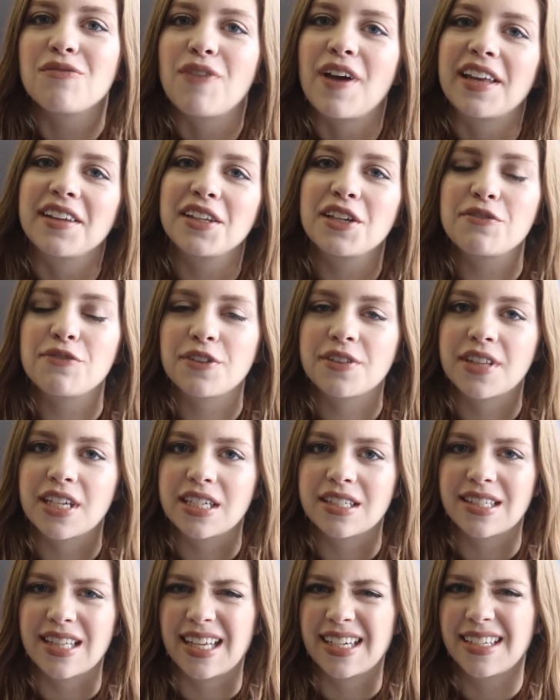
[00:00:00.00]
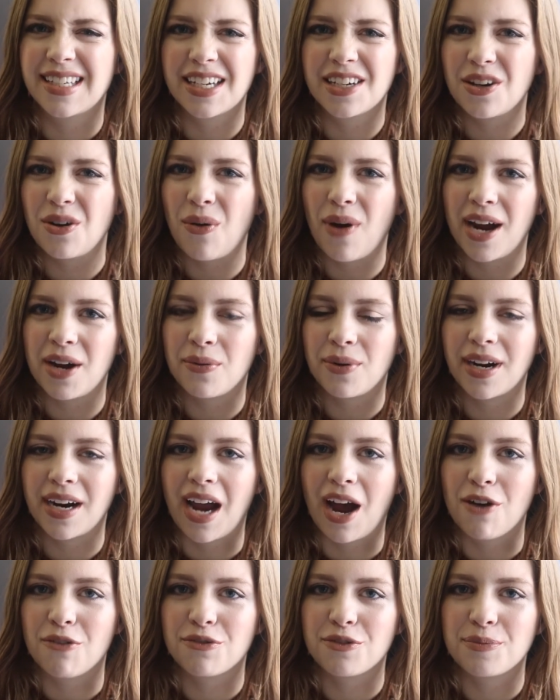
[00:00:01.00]
And finally, for things that didn't quite
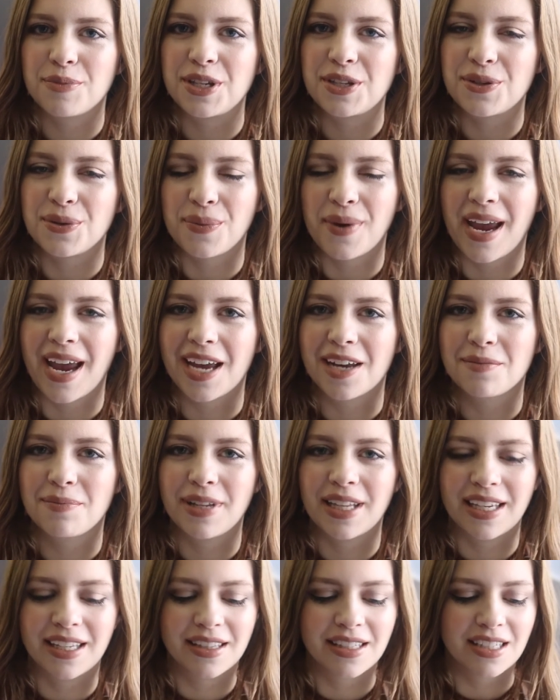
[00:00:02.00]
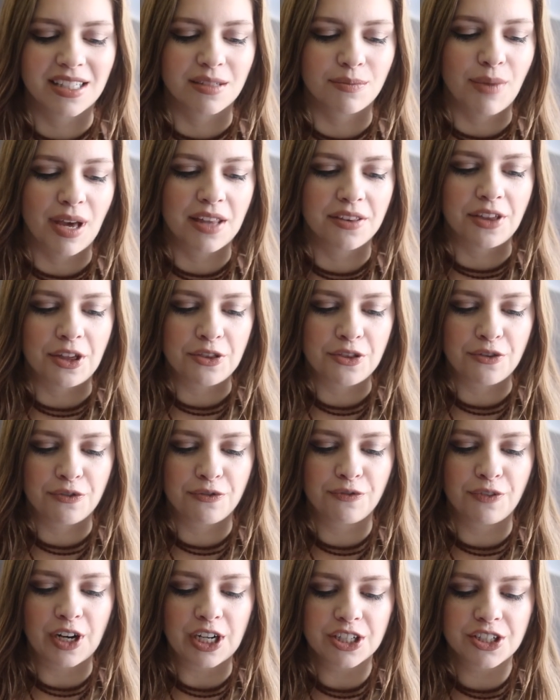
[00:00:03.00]
work out for me the way I'd planned this month, the
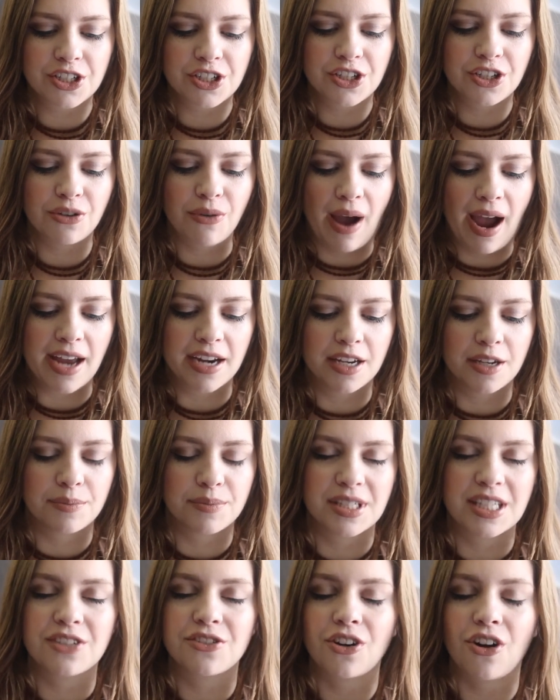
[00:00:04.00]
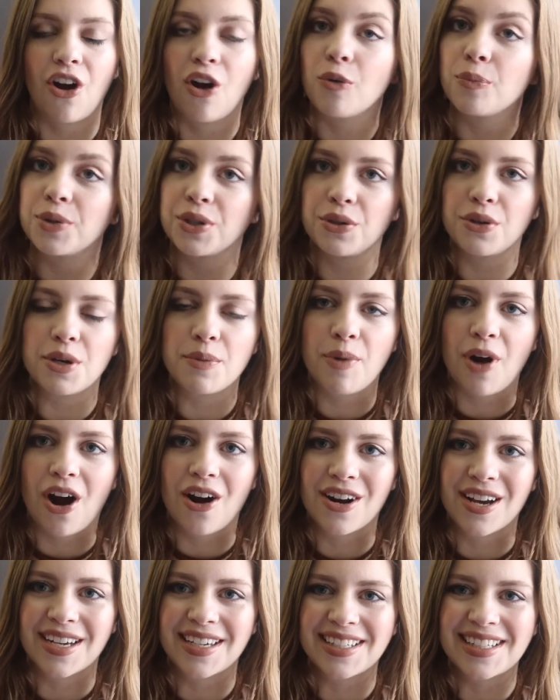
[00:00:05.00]
first two items, these are all beauty
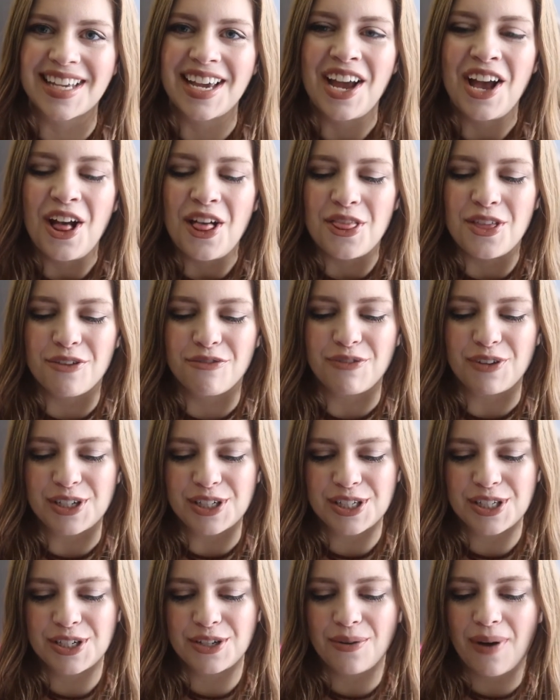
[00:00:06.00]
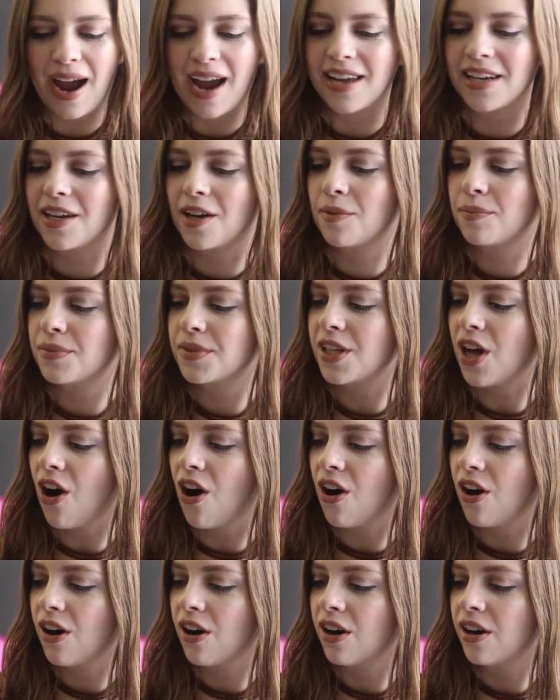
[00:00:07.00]
products. The first two items
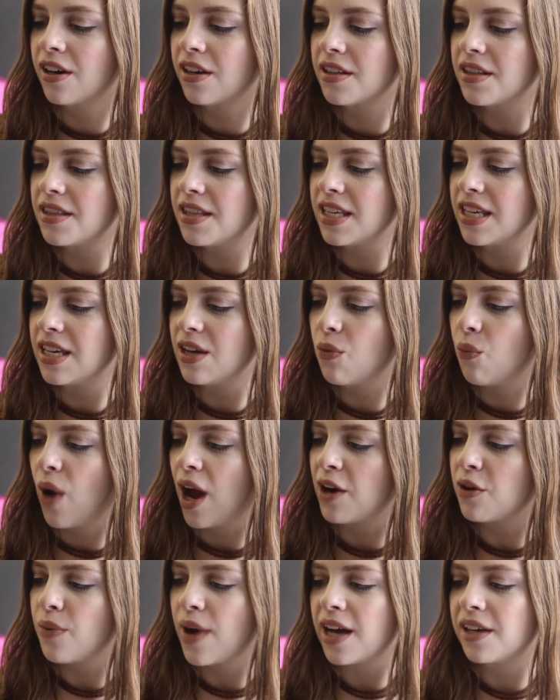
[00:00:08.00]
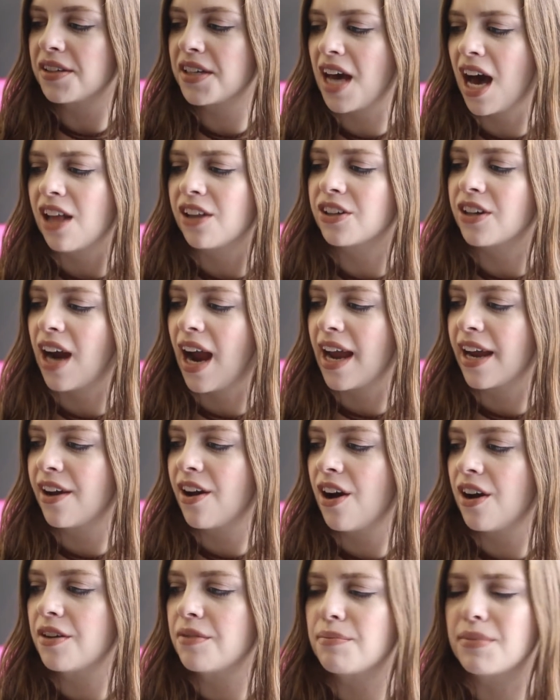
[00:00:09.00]
are the Wet n Wild Color
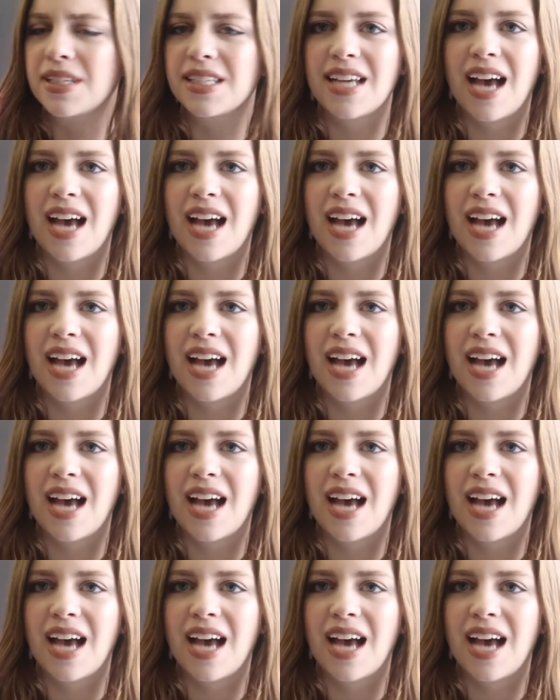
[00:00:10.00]
Icon